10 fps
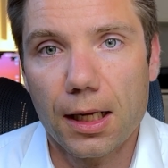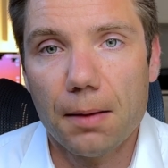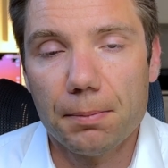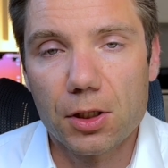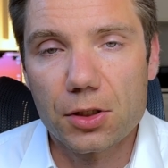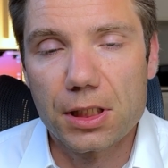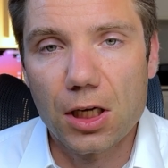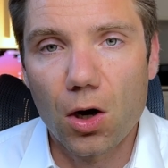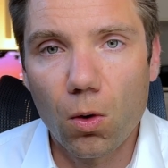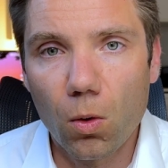because in
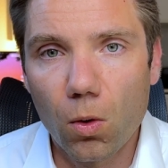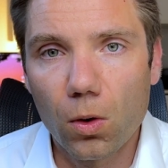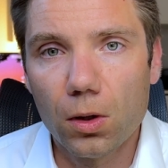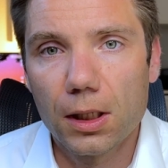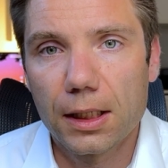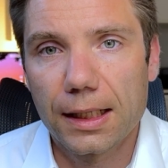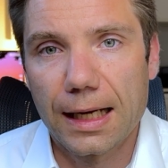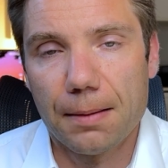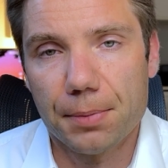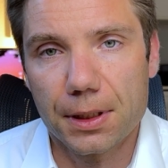all
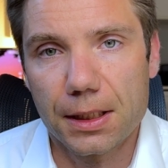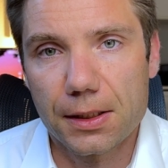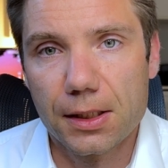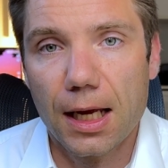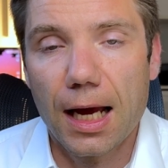companies,